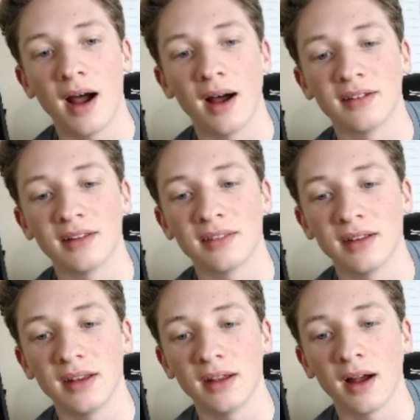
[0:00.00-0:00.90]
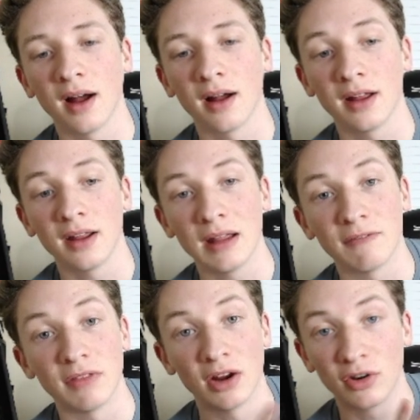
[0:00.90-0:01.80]
to see
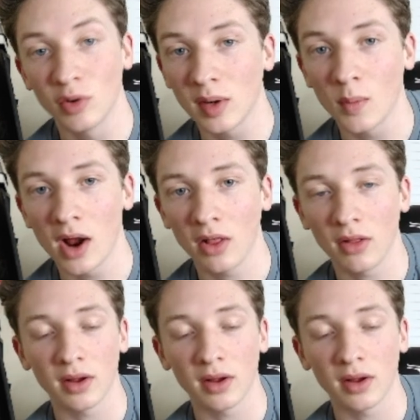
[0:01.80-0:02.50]
if they're doing well,